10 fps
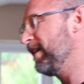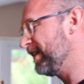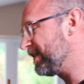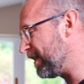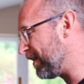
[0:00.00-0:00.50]

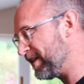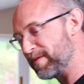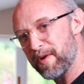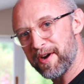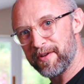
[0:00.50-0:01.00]
So I need
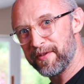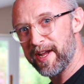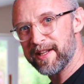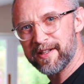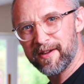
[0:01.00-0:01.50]
to work on
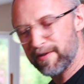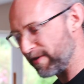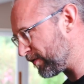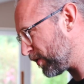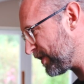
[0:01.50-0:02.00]
that. So
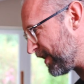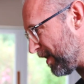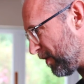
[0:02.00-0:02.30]
look forward to that